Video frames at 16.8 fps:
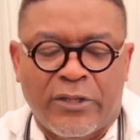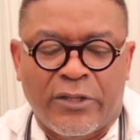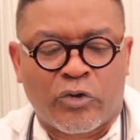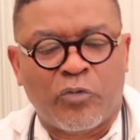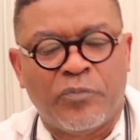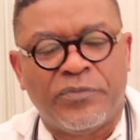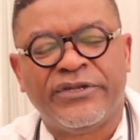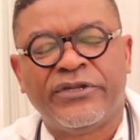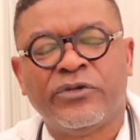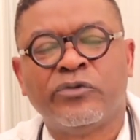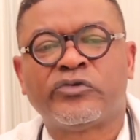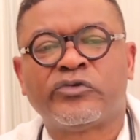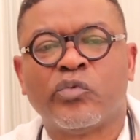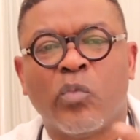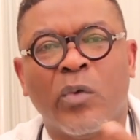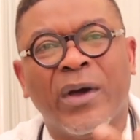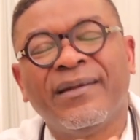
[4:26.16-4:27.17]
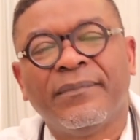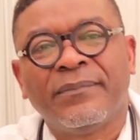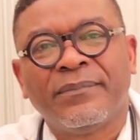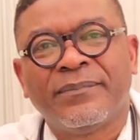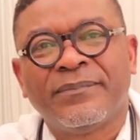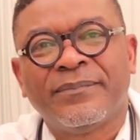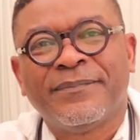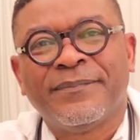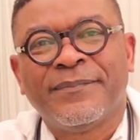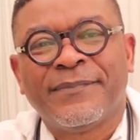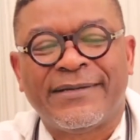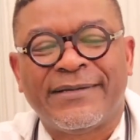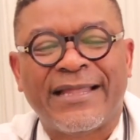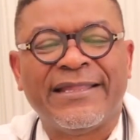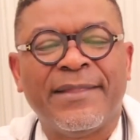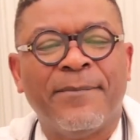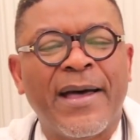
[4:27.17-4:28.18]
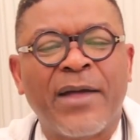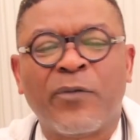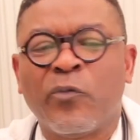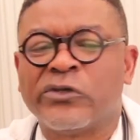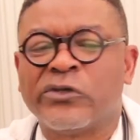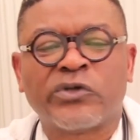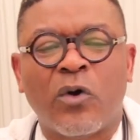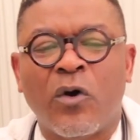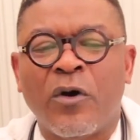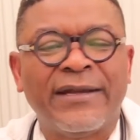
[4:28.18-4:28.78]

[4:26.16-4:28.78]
It could be due to 1, that the man was